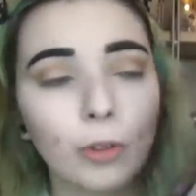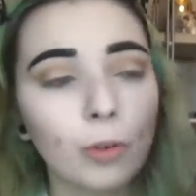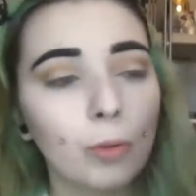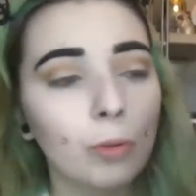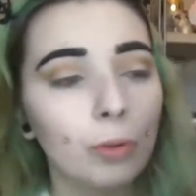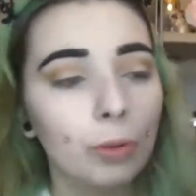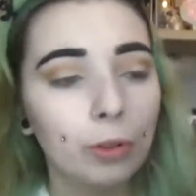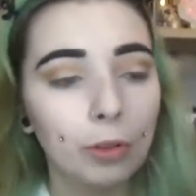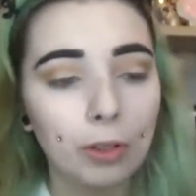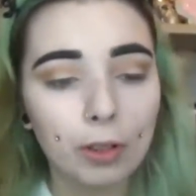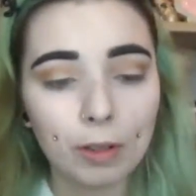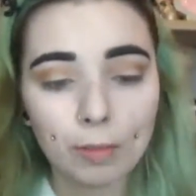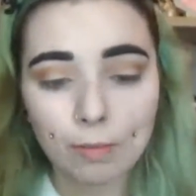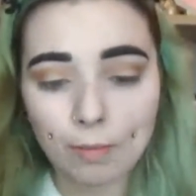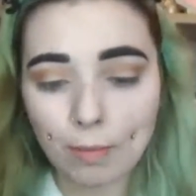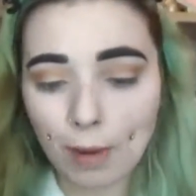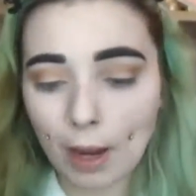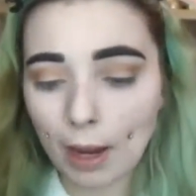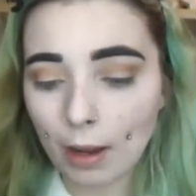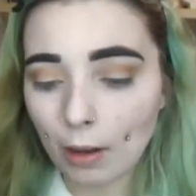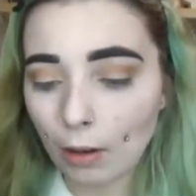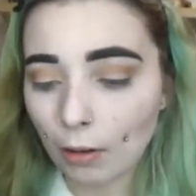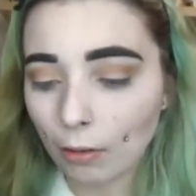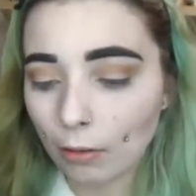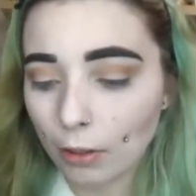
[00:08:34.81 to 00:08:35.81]
gorgeous
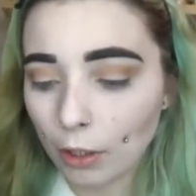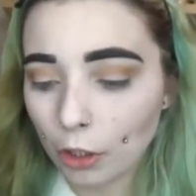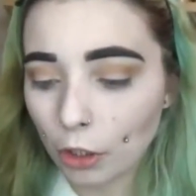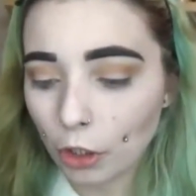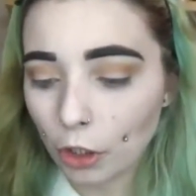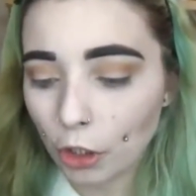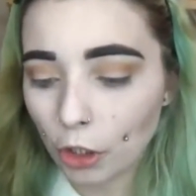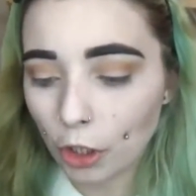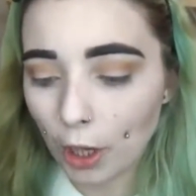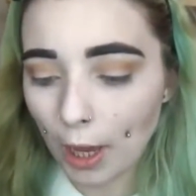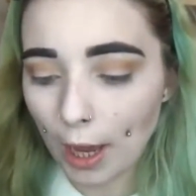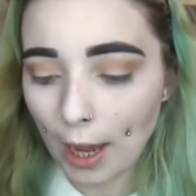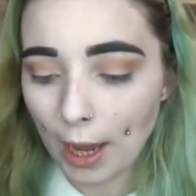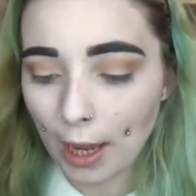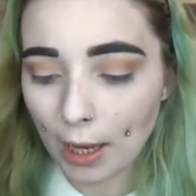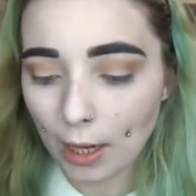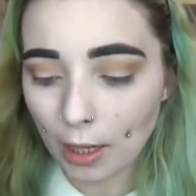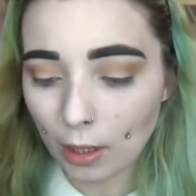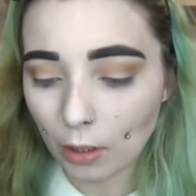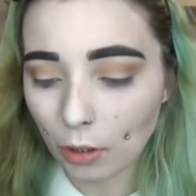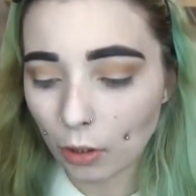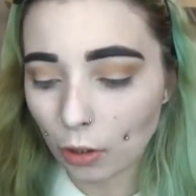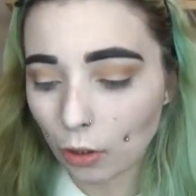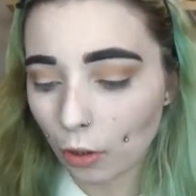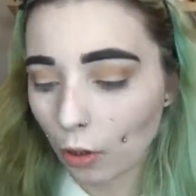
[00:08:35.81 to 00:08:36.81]
matte orange shade,
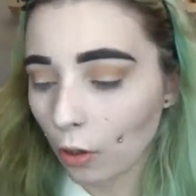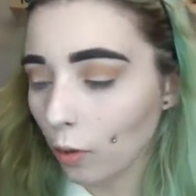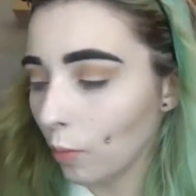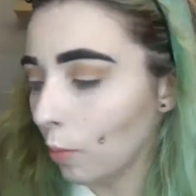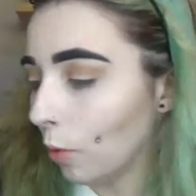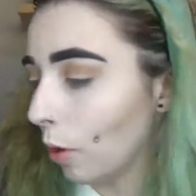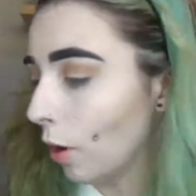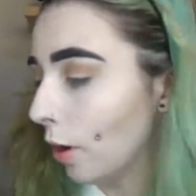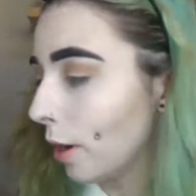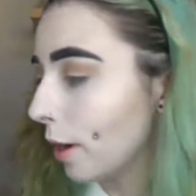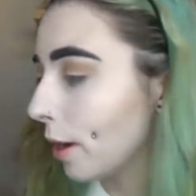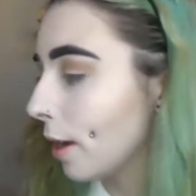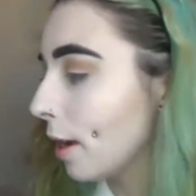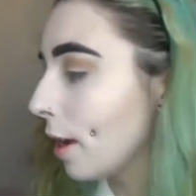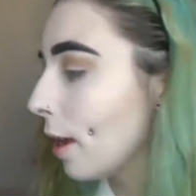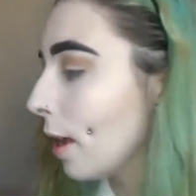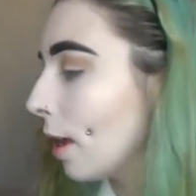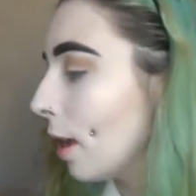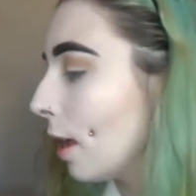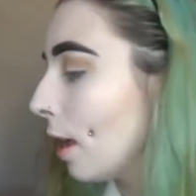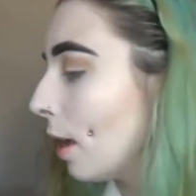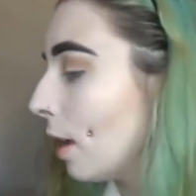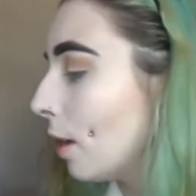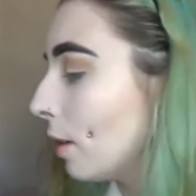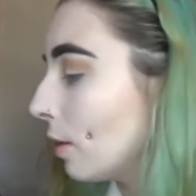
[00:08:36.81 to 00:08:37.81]
it's so bright.
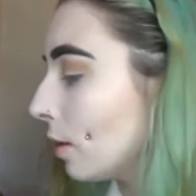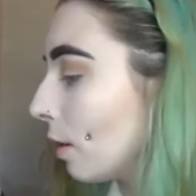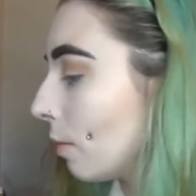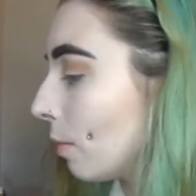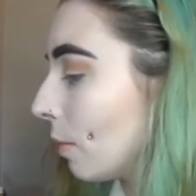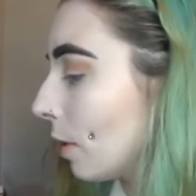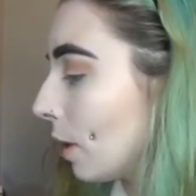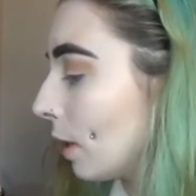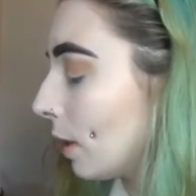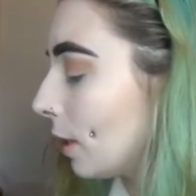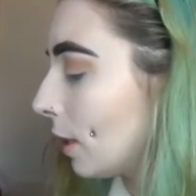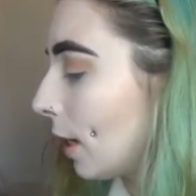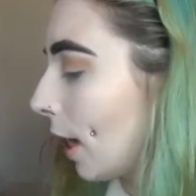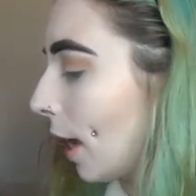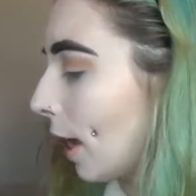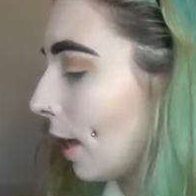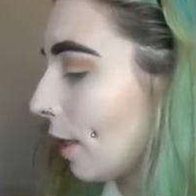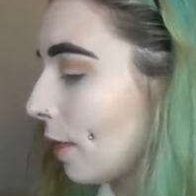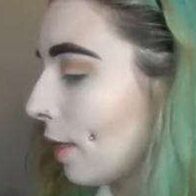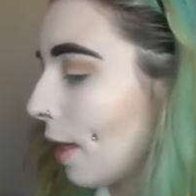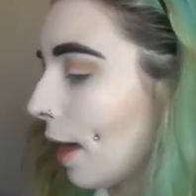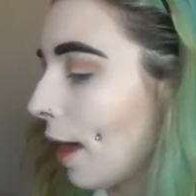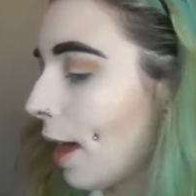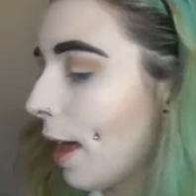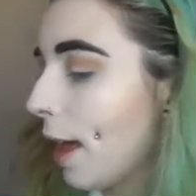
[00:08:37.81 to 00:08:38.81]
So I'm going to take
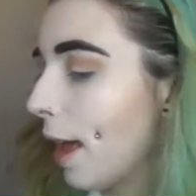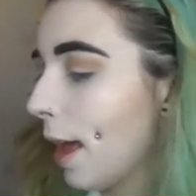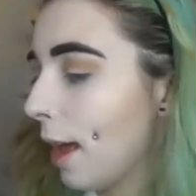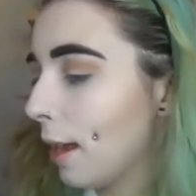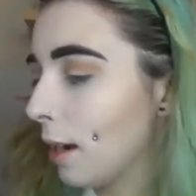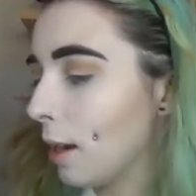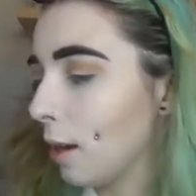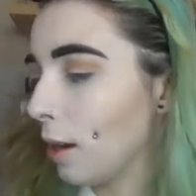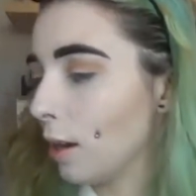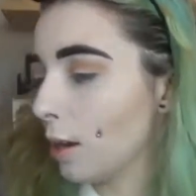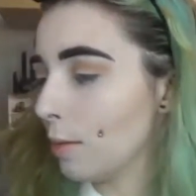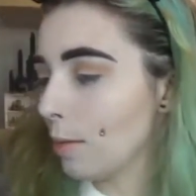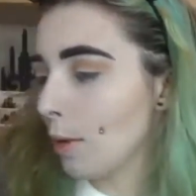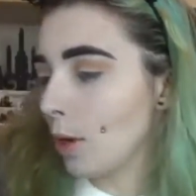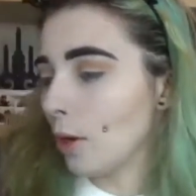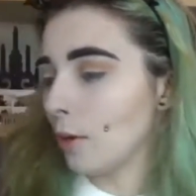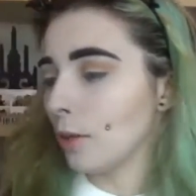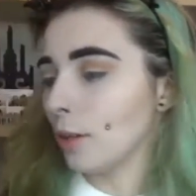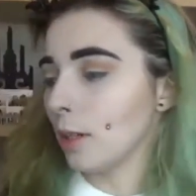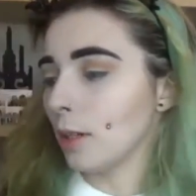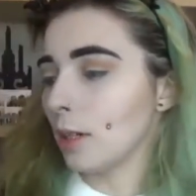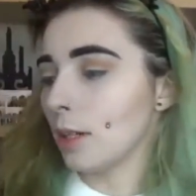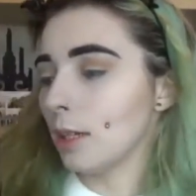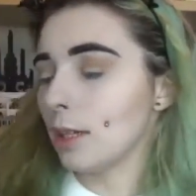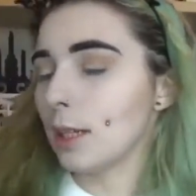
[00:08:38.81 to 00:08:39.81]
that and I'm only
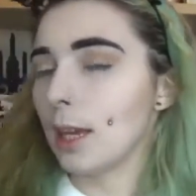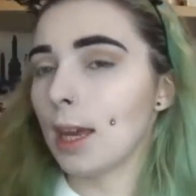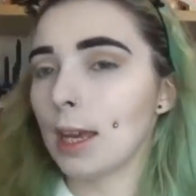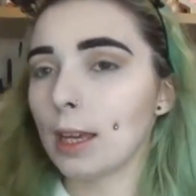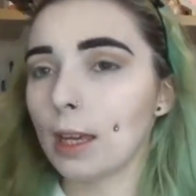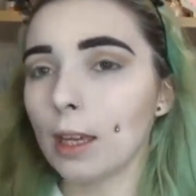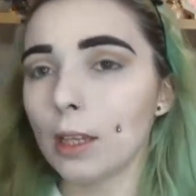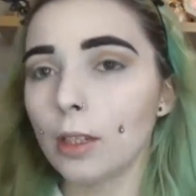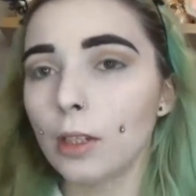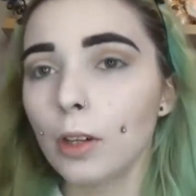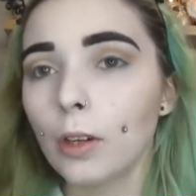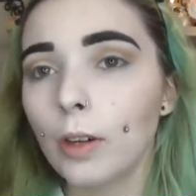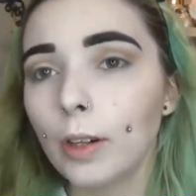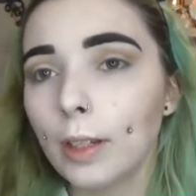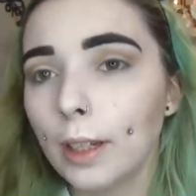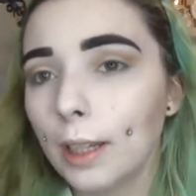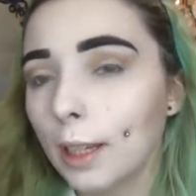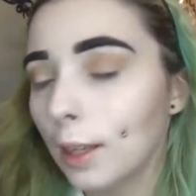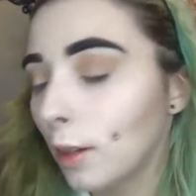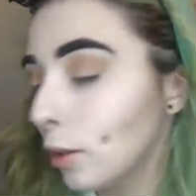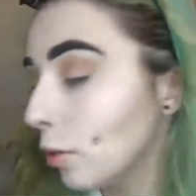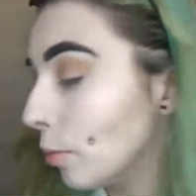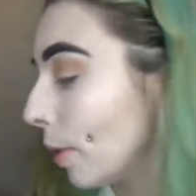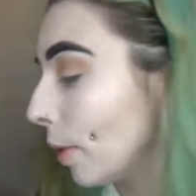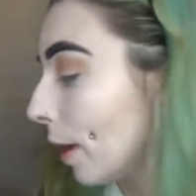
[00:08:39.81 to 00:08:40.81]
going to take a tiny
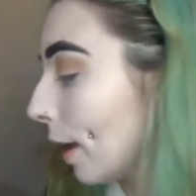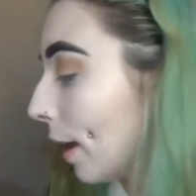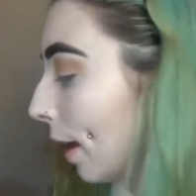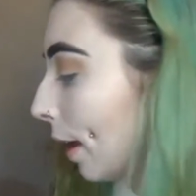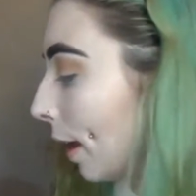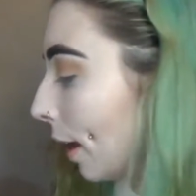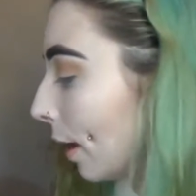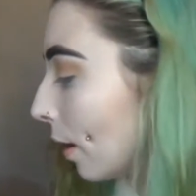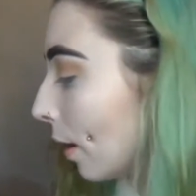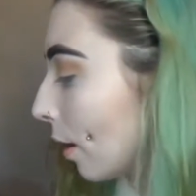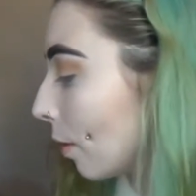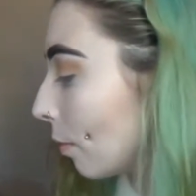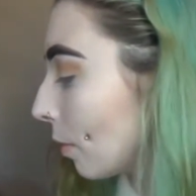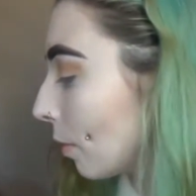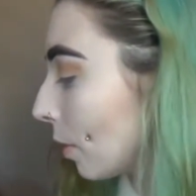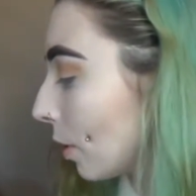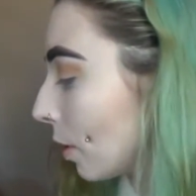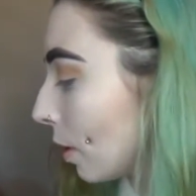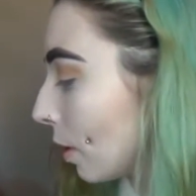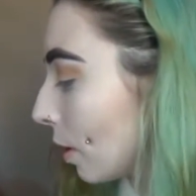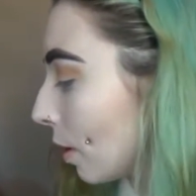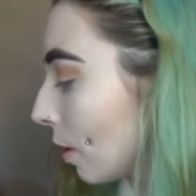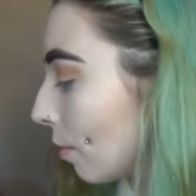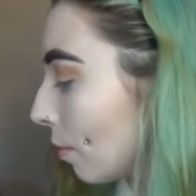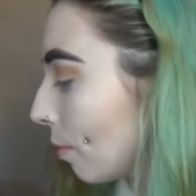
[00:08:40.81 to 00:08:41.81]
little bit and I'm going
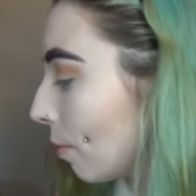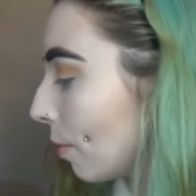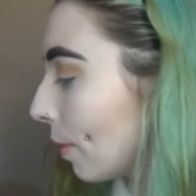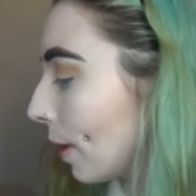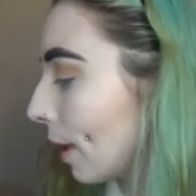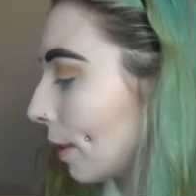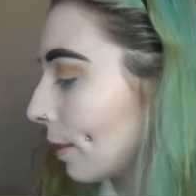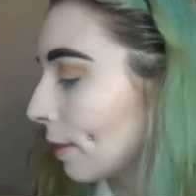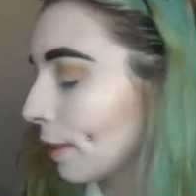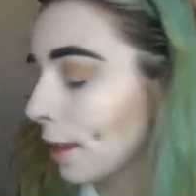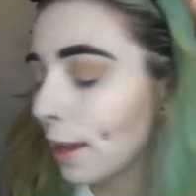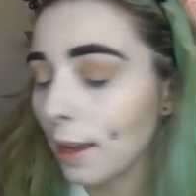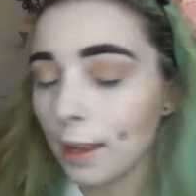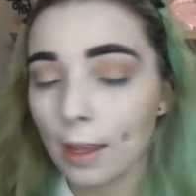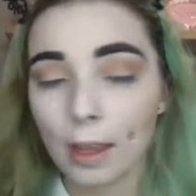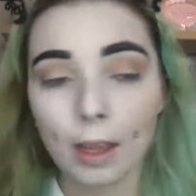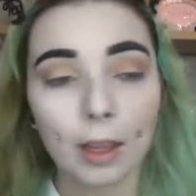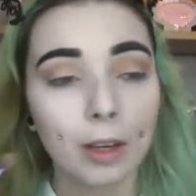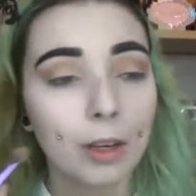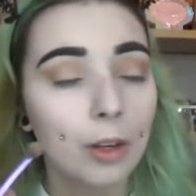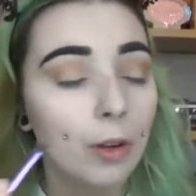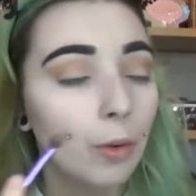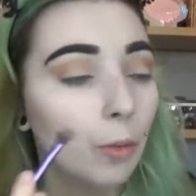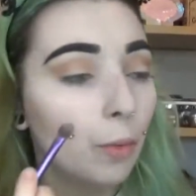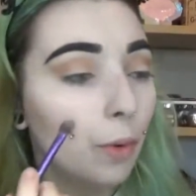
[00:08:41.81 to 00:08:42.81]
to blend that
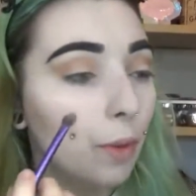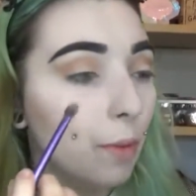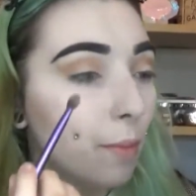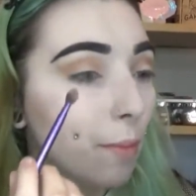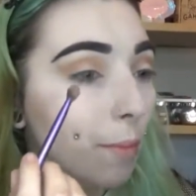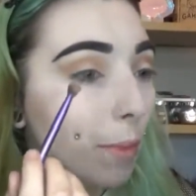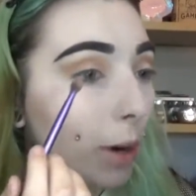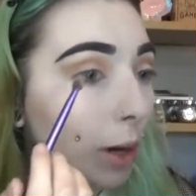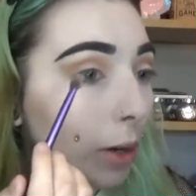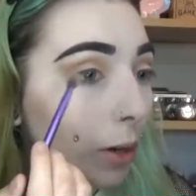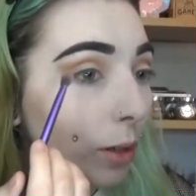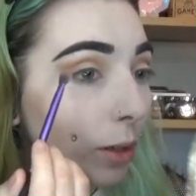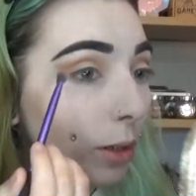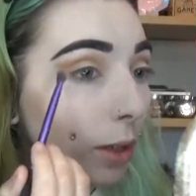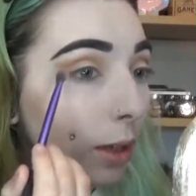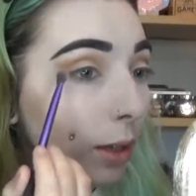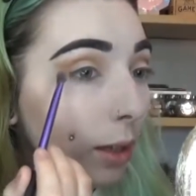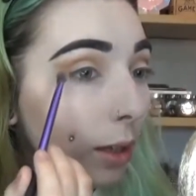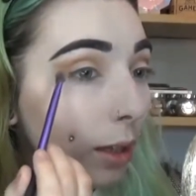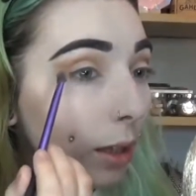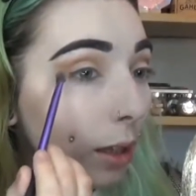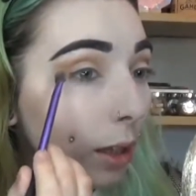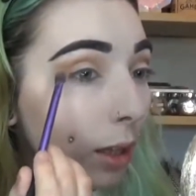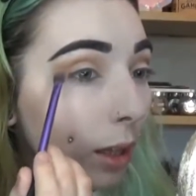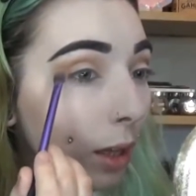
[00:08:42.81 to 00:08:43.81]
in with
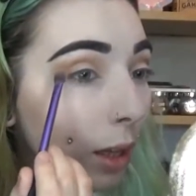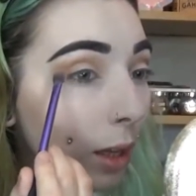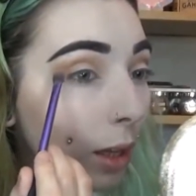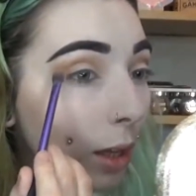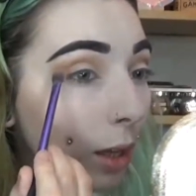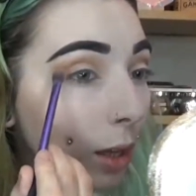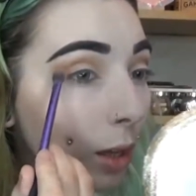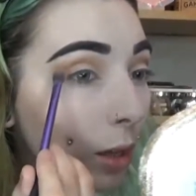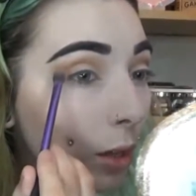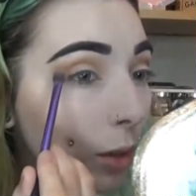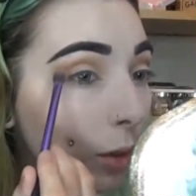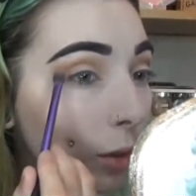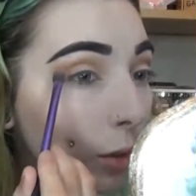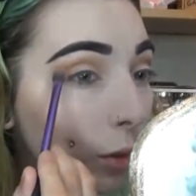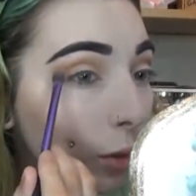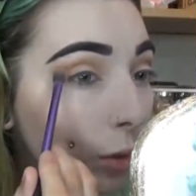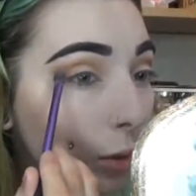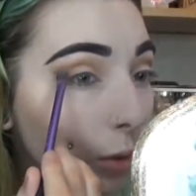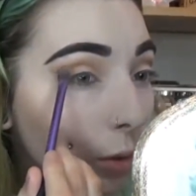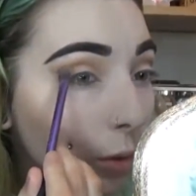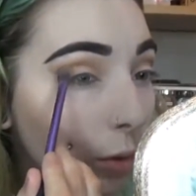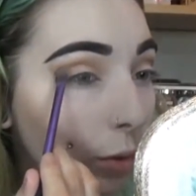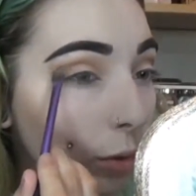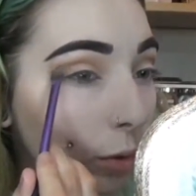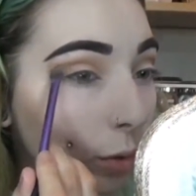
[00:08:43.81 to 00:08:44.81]
Martyr
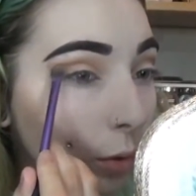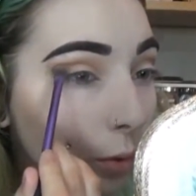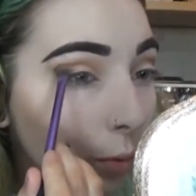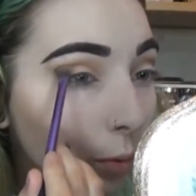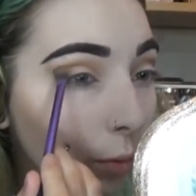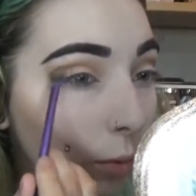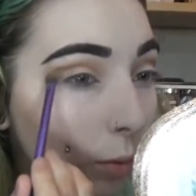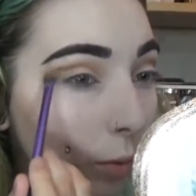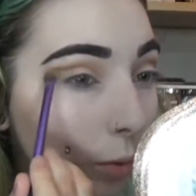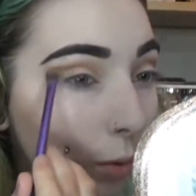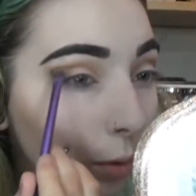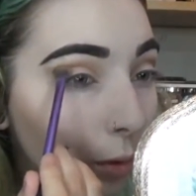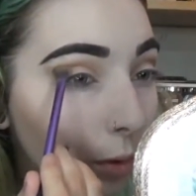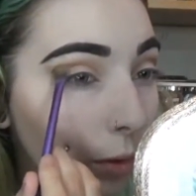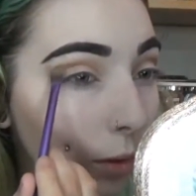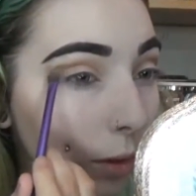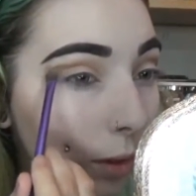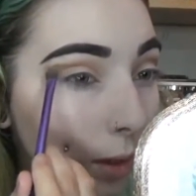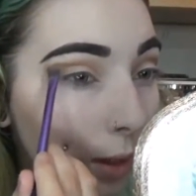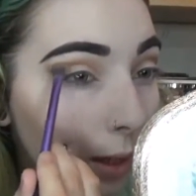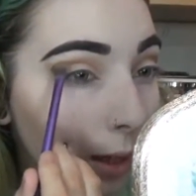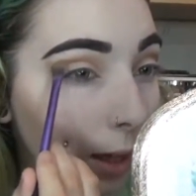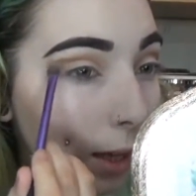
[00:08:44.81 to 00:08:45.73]
towards